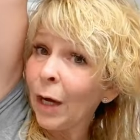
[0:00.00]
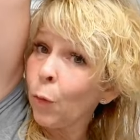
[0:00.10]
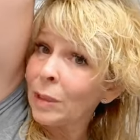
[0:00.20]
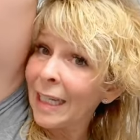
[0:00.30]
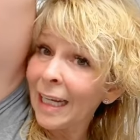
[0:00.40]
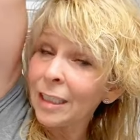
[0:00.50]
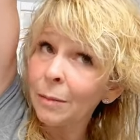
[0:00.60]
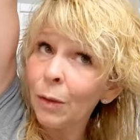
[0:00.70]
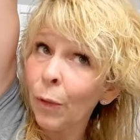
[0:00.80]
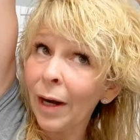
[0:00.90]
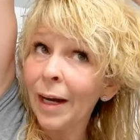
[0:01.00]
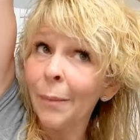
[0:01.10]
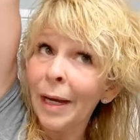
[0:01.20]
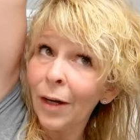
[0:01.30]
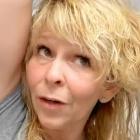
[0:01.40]
always asking me where I got
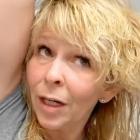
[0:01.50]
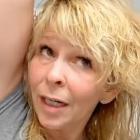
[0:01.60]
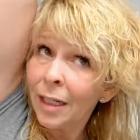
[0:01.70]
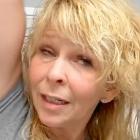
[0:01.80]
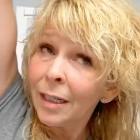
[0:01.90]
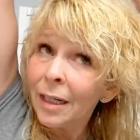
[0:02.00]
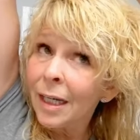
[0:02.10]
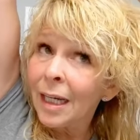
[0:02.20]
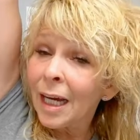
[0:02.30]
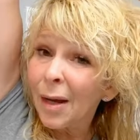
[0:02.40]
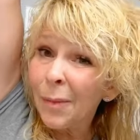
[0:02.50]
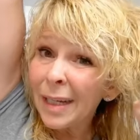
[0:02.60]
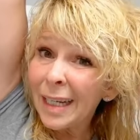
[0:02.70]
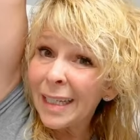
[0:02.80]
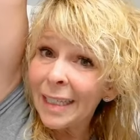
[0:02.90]
my hair cut. I'm
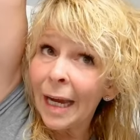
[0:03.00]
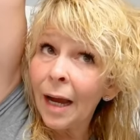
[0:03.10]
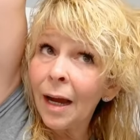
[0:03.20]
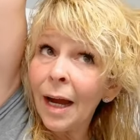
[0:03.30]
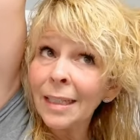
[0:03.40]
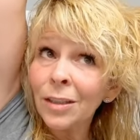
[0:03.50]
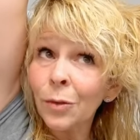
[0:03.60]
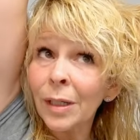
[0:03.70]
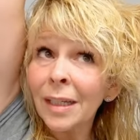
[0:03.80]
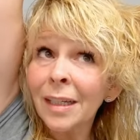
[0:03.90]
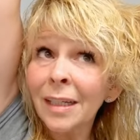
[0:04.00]
like, yeah, I do it.